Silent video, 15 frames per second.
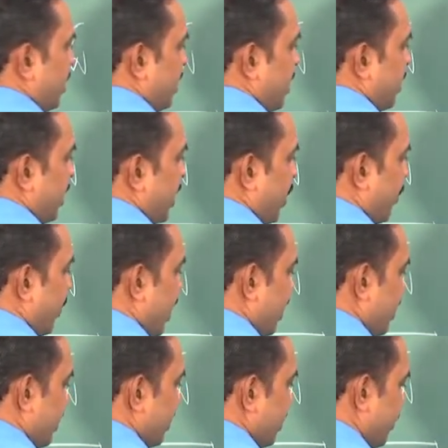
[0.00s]
this is a liquid
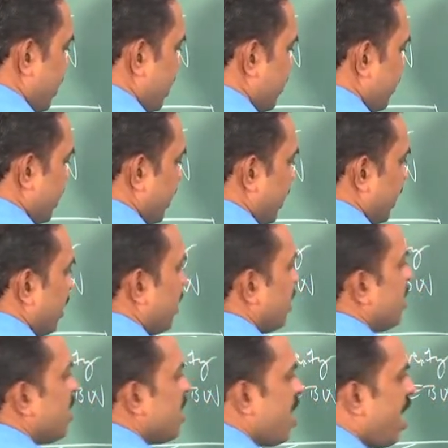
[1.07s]
and this is a base material,
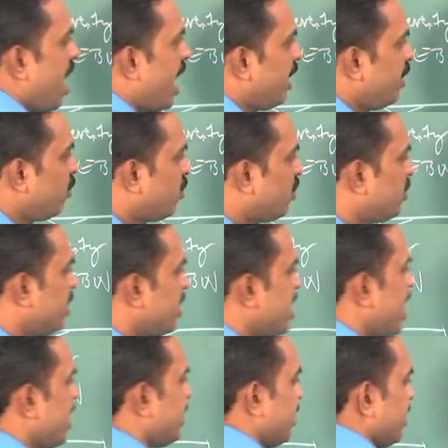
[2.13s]
and you could see
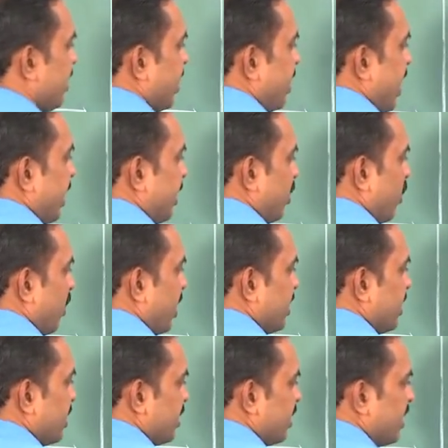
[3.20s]
that at
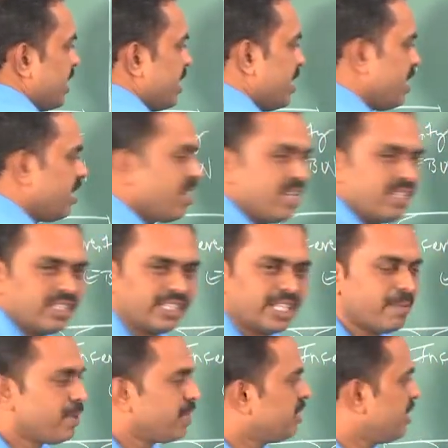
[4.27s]
locations here the
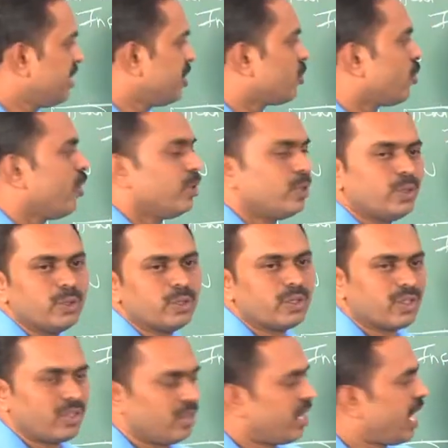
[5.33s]
temperature is going to
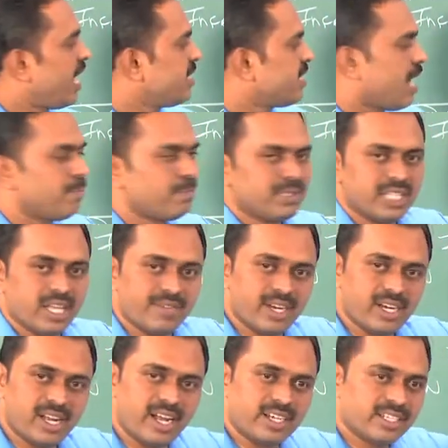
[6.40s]
rise up
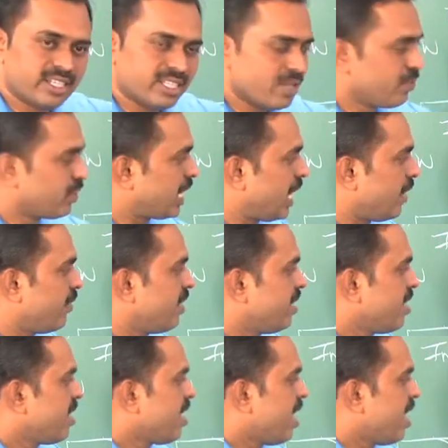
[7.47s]
several hundreds of Kelvin